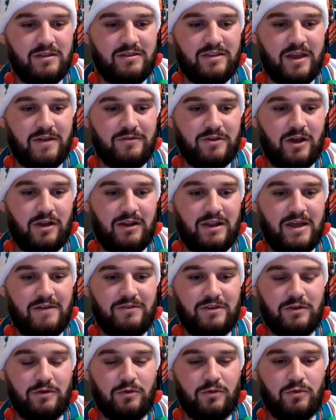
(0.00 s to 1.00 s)
Davion
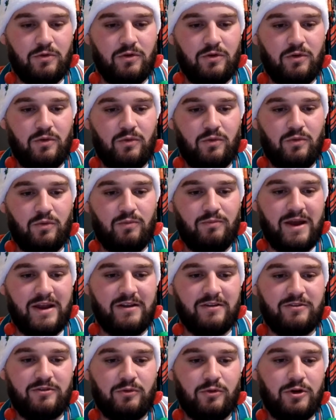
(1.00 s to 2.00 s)
Leavitt,
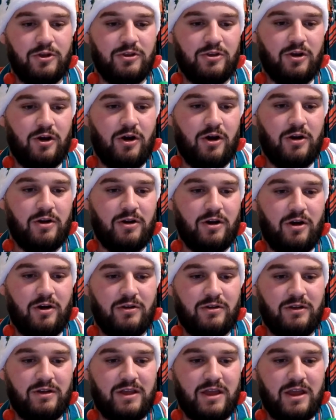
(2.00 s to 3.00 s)
minus 1 yard
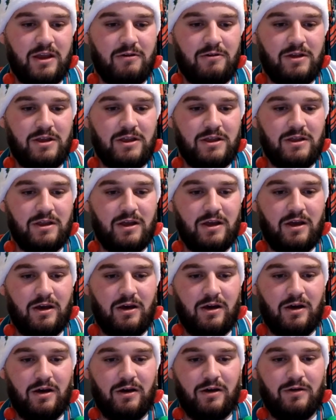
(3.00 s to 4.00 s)
on the carry.
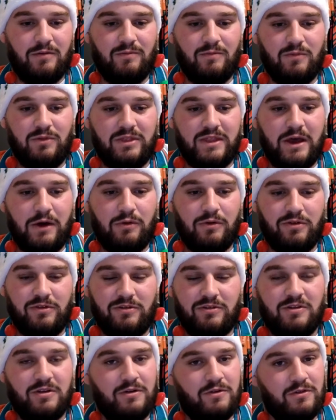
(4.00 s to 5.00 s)
That
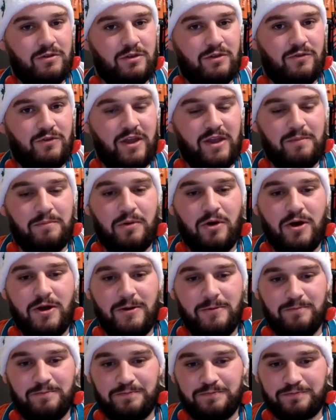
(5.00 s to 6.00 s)
was the fake
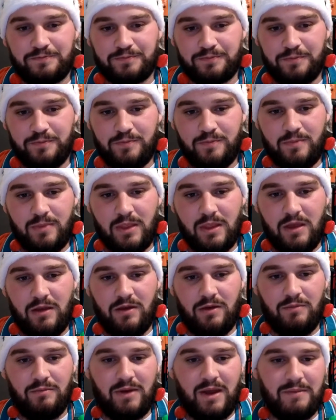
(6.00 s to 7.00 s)
punt.
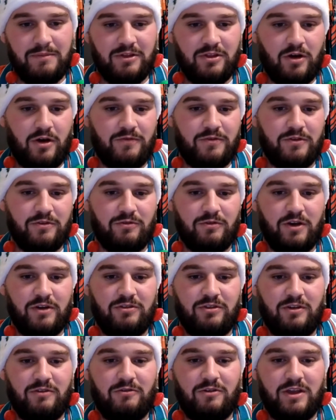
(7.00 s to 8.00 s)
Miami Dolphins
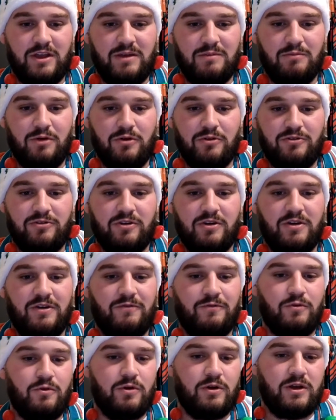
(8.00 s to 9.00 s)
rushing. Raheem
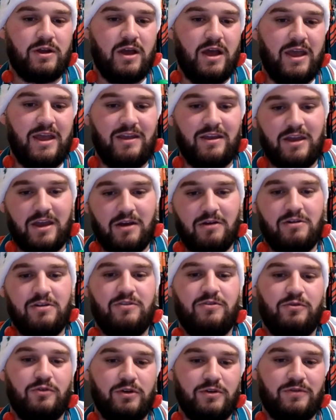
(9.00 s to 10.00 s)
Mostert, 8
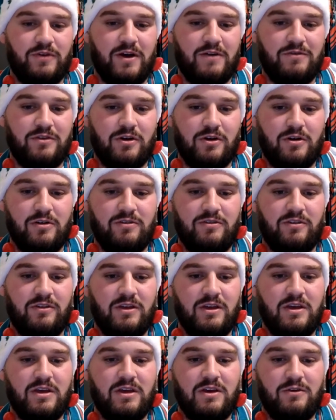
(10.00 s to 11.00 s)
carries, 45 yards.
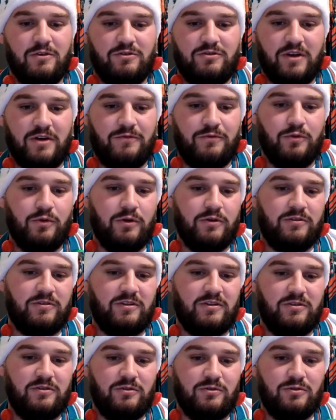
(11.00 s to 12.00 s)
Jeff
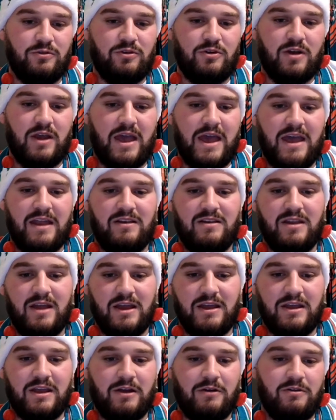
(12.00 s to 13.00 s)
Wilson Jr. had
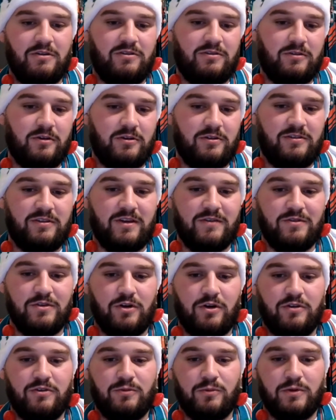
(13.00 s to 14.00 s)
9 carries, 37
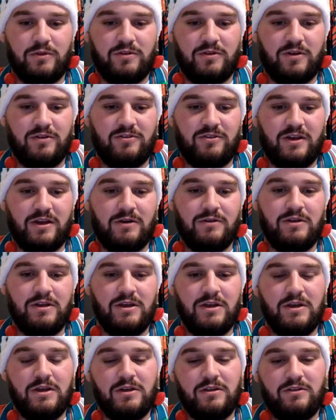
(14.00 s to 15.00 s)
yards, 1 touchdown.
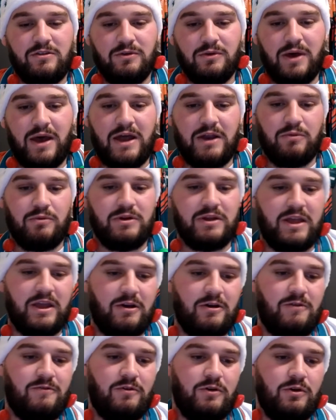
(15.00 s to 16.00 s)
Tua had 1
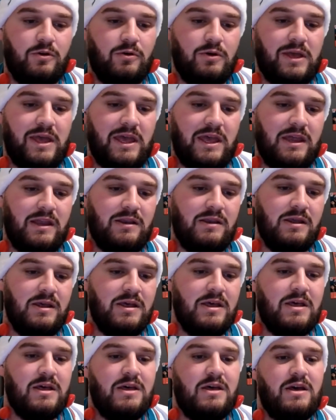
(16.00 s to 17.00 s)
carry for no gain.
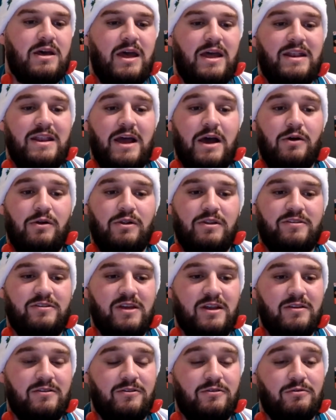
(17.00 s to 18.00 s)
And now let's
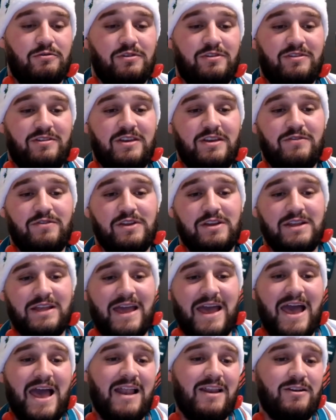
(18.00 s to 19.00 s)
get into receiving.
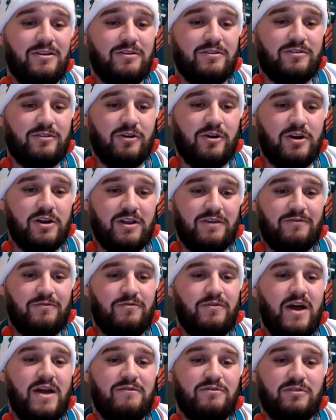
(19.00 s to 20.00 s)
Alan Lazard,
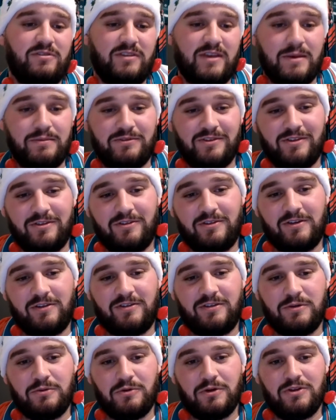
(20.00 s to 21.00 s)
5 receptions,
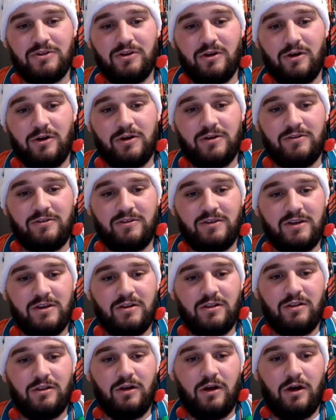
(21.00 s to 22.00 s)
61 yards.
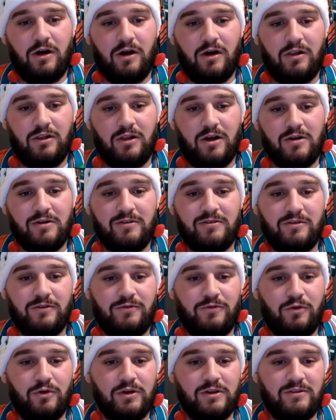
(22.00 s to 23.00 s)
Longest of
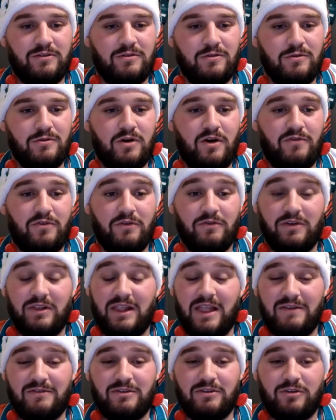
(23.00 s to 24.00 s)
42 off of
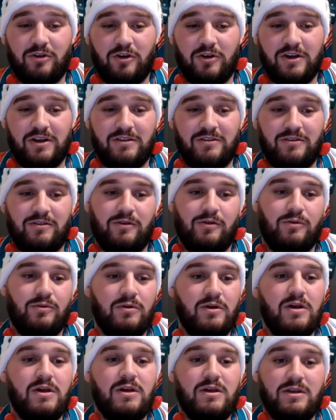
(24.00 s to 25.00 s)
11 targets. So
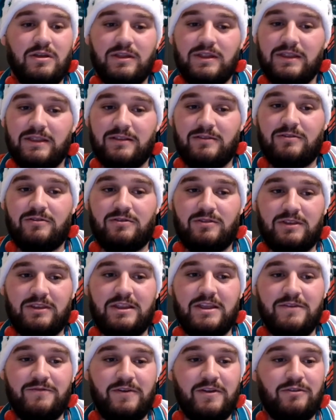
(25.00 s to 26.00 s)

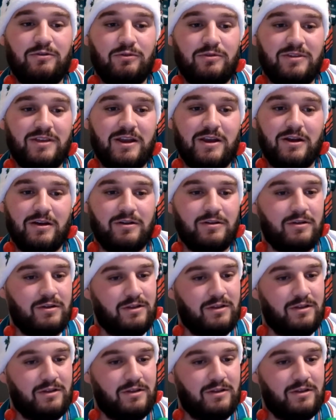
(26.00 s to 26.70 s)
defense was there.